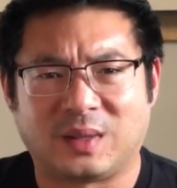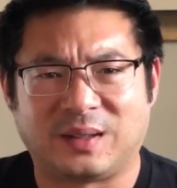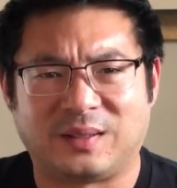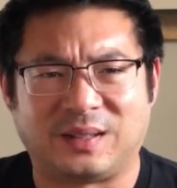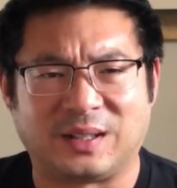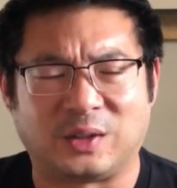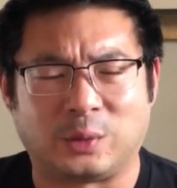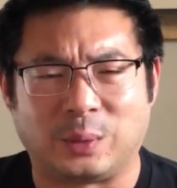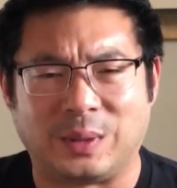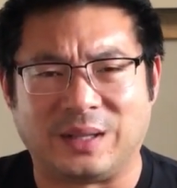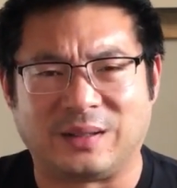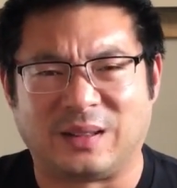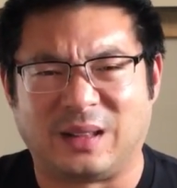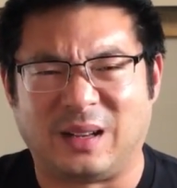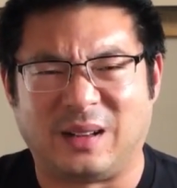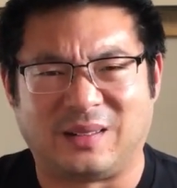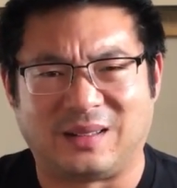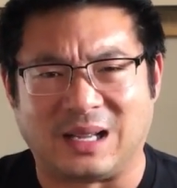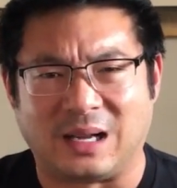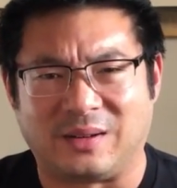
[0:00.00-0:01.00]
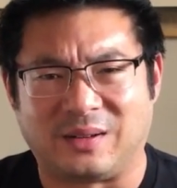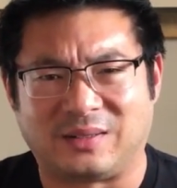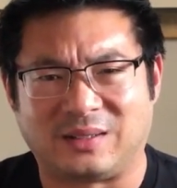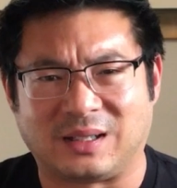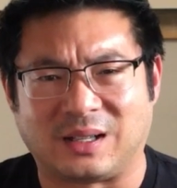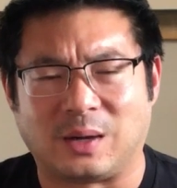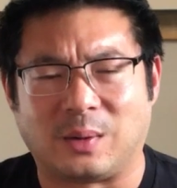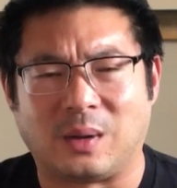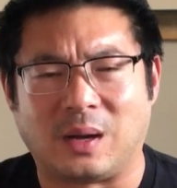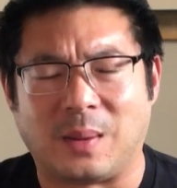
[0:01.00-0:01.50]
6 weeks, and then down just
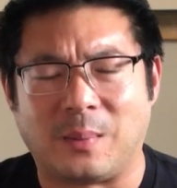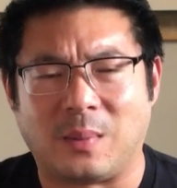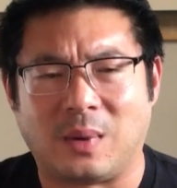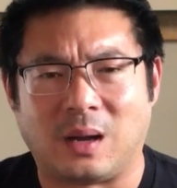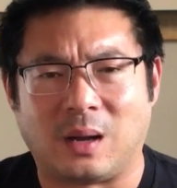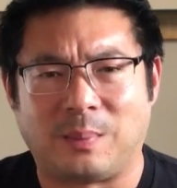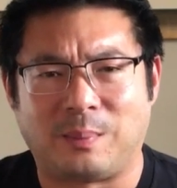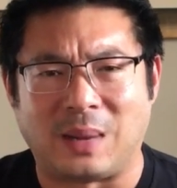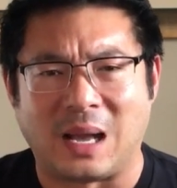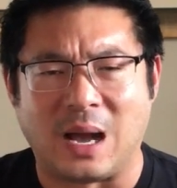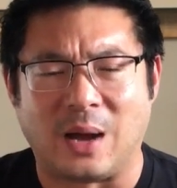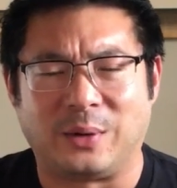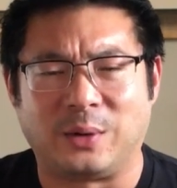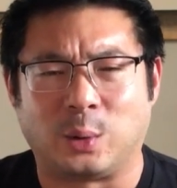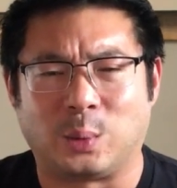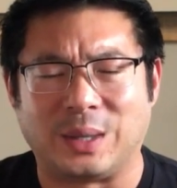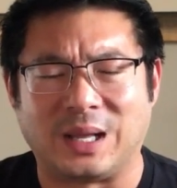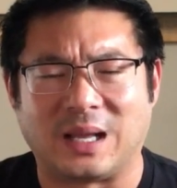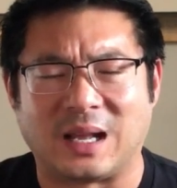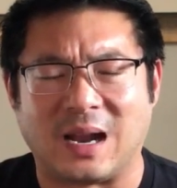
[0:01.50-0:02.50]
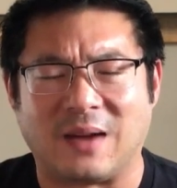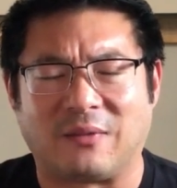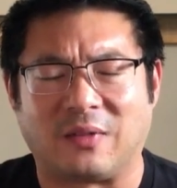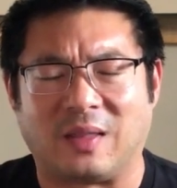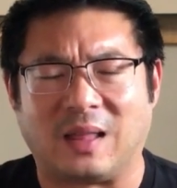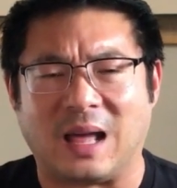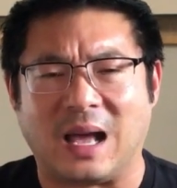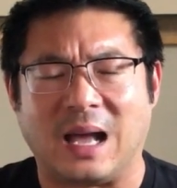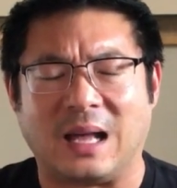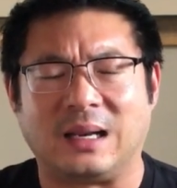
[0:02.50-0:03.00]
like a pound a week after
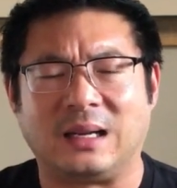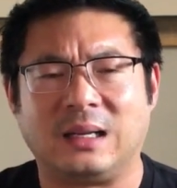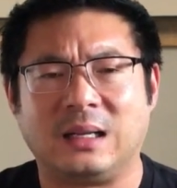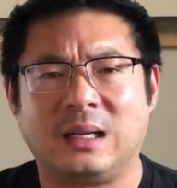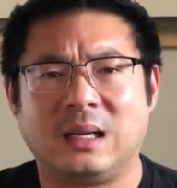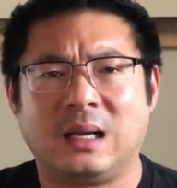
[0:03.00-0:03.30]
that.